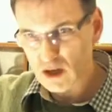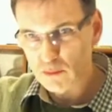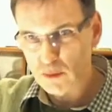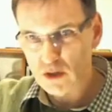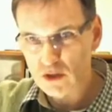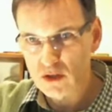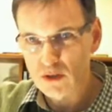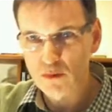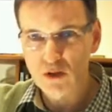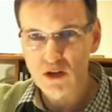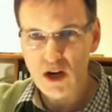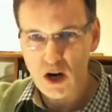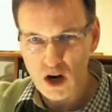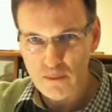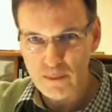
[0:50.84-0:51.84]
we're going to
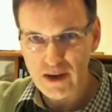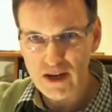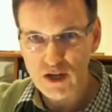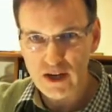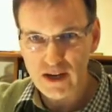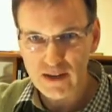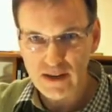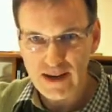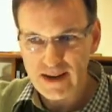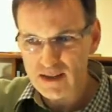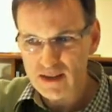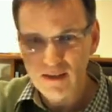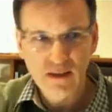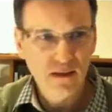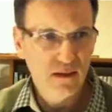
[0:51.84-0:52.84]
arpeggiate that.
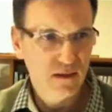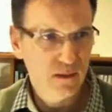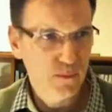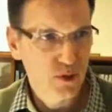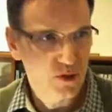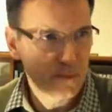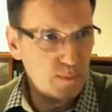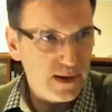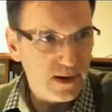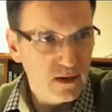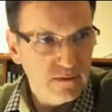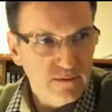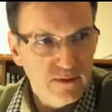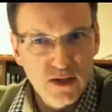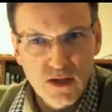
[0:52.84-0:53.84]
Let me just back
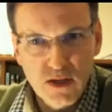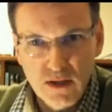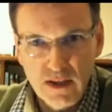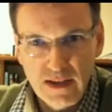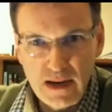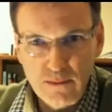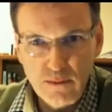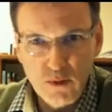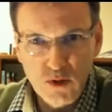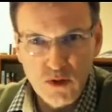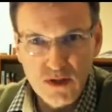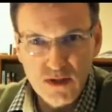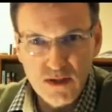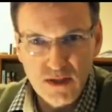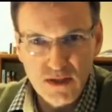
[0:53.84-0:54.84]
off of this other camera because
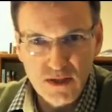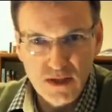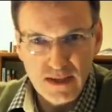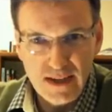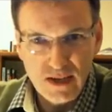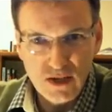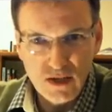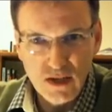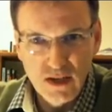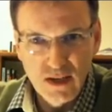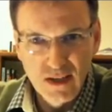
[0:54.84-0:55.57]
this is actually